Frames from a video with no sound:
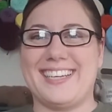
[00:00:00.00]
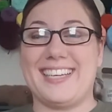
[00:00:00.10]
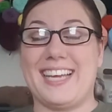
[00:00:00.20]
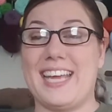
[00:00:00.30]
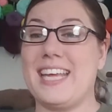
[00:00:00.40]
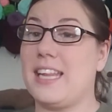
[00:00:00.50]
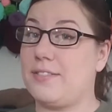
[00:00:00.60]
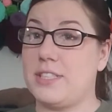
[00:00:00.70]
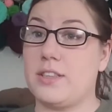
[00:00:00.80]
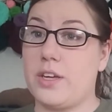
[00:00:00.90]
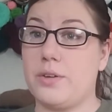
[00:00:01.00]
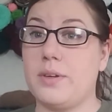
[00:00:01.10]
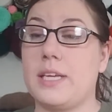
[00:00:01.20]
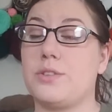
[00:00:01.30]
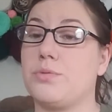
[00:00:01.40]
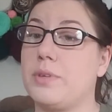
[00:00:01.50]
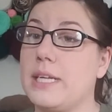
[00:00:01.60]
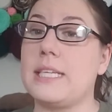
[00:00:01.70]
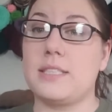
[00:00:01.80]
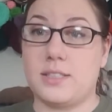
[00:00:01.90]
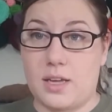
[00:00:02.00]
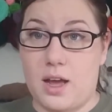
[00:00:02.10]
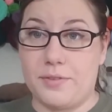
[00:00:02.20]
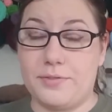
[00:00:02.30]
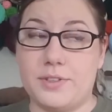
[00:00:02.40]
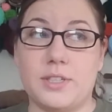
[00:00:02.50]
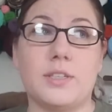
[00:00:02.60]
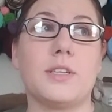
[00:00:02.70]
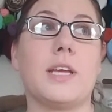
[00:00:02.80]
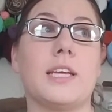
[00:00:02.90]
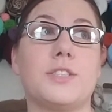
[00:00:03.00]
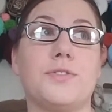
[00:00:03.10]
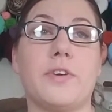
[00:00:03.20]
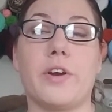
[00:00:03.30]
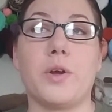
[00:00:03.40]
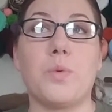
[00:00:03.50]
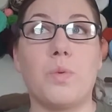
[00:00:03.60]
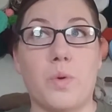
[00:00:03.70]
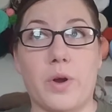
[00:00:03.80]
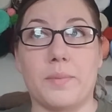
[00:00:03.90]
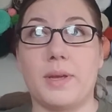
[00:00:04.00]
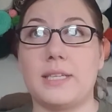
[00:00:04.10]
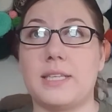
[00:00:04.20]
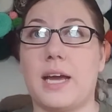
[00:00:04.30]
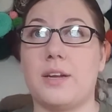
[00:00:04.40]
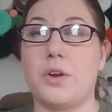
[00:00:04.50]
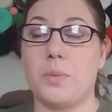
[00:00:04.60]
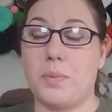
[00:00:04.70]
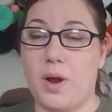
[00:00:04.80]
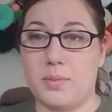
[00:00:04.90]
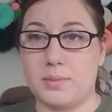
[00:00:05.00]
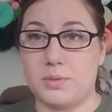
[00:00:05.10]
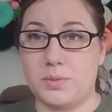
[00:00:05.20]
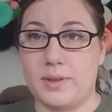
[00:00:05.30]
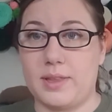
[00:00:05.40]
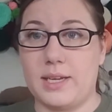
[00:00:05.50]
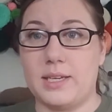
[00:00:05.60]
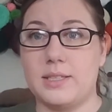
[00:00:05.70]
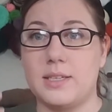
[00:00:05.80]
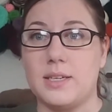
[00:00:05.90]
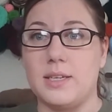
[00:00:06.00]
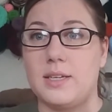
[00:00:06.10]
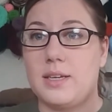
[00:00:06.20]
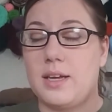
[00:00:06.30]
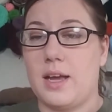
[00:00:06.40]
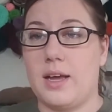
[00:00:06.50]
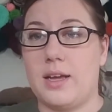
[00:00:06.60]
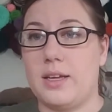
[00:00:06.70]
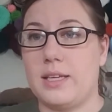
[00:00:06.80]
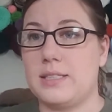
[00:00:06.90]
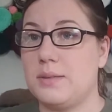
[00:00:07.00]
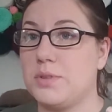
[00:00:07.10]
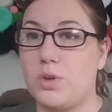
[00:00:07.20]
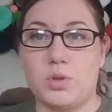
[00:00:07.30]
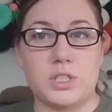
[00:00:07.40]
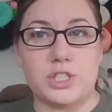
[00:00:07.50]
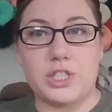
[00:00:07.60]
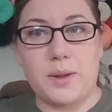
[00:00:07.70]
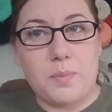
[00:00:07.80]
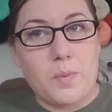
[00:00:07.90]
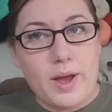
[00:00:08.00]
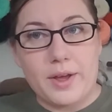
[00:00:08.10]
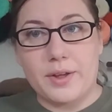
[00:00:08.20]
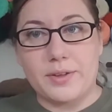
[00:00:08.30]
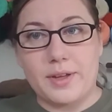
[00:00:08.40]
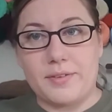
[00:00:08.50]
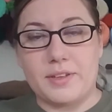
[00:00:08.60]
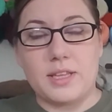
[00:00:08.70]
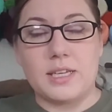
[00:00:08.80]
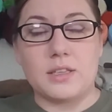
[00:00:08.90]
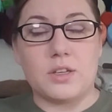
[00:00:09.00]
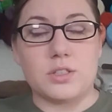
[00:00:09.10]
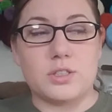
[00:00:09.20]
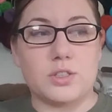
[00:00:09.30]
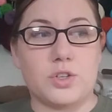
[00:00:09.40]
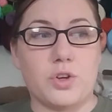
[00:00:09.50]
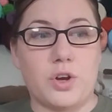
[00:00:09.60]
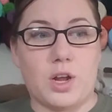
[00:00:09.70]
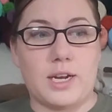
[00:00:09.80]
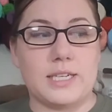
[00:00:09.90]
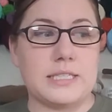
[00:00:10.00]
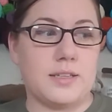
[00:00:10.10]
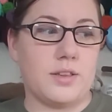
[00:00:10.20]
He loves it though. It's really soft. It's very warm. He's had no problems with it. It seems to hold its shape well. Everything looks good on it.